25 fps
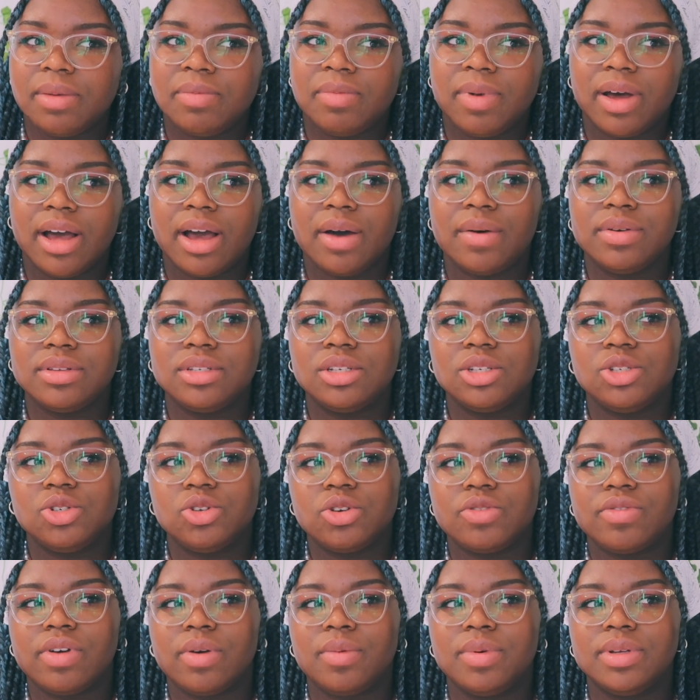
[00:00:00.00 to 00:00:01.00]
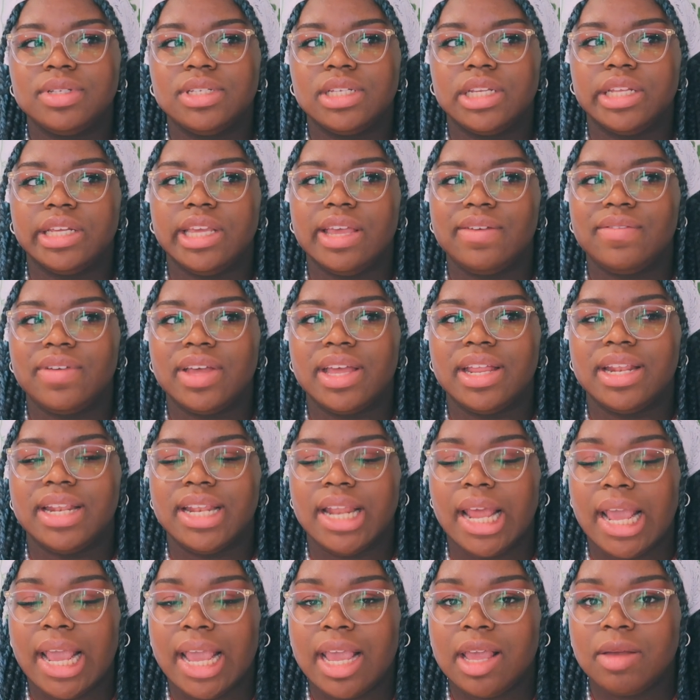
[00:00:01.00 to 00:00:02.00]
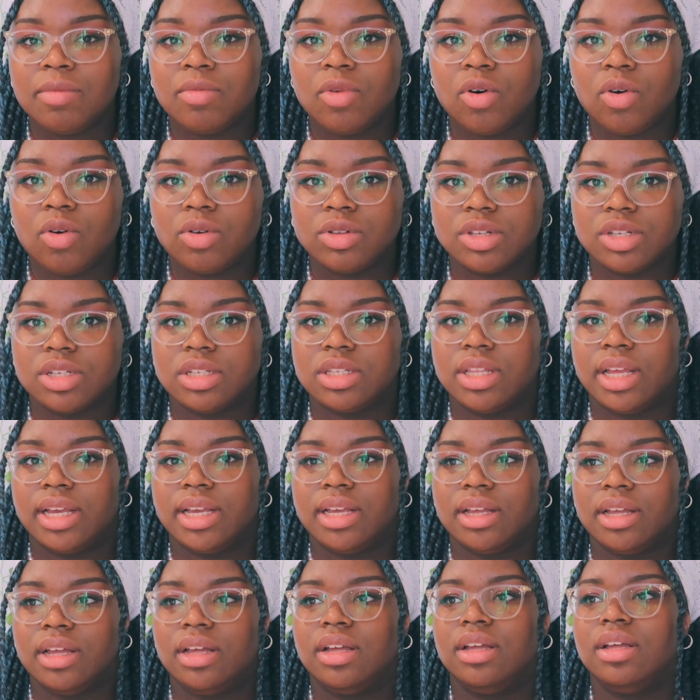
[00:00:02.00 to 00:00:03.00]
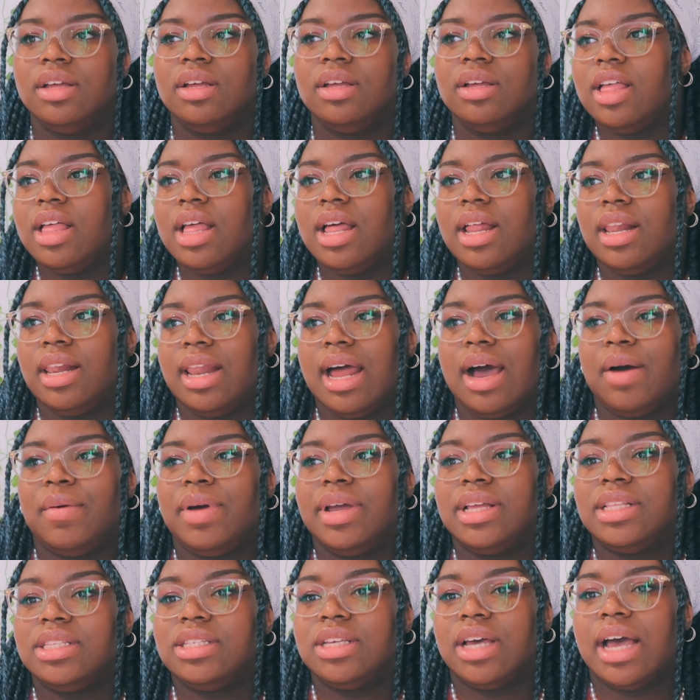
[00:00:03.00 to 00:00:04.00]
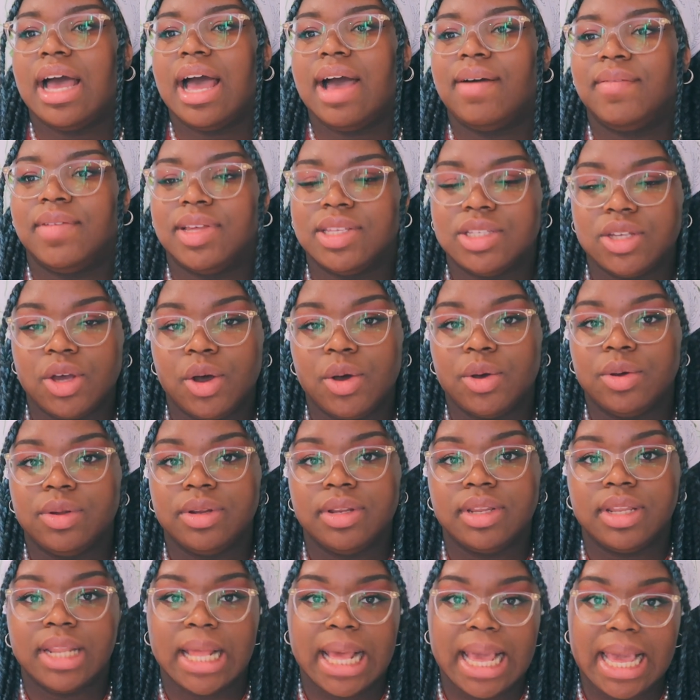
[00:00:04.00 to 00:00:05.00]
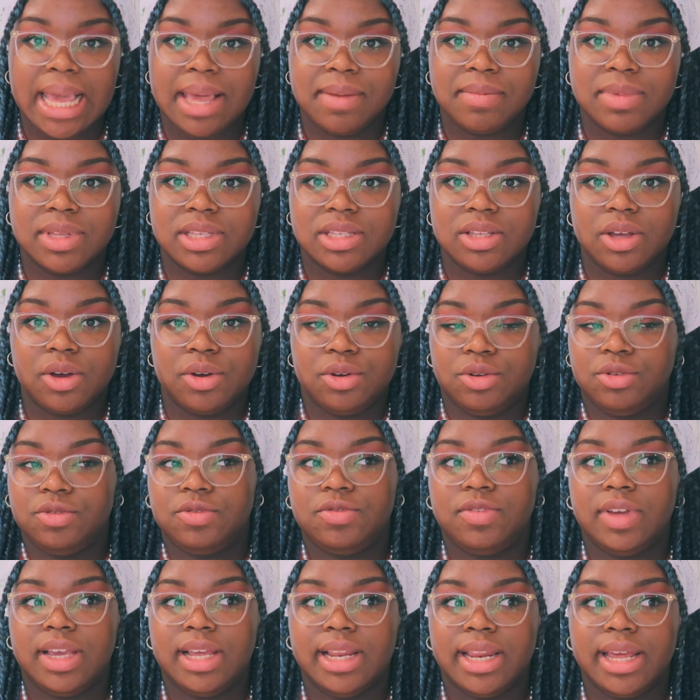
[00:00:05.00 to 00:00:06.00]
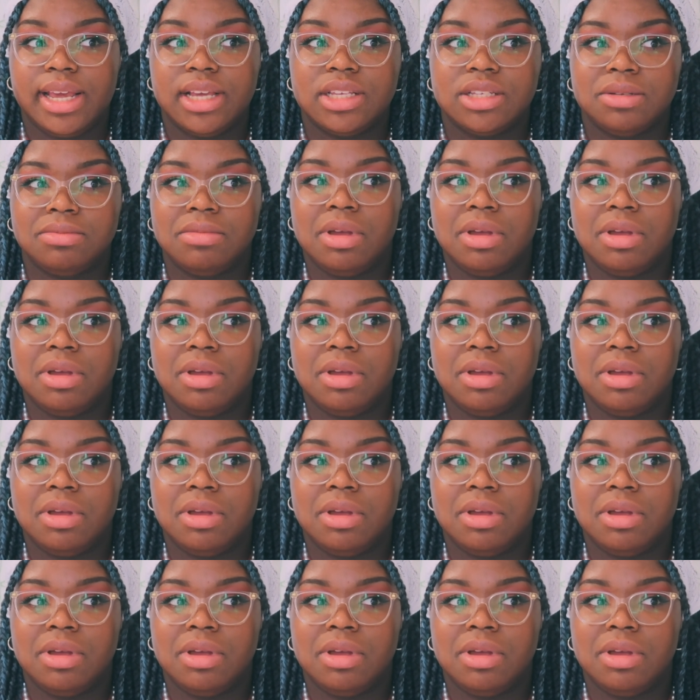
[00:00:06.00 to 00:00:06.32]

but I wasn't sure if I wanted to give it a name or just like a allow it to have its own name, its own feelings.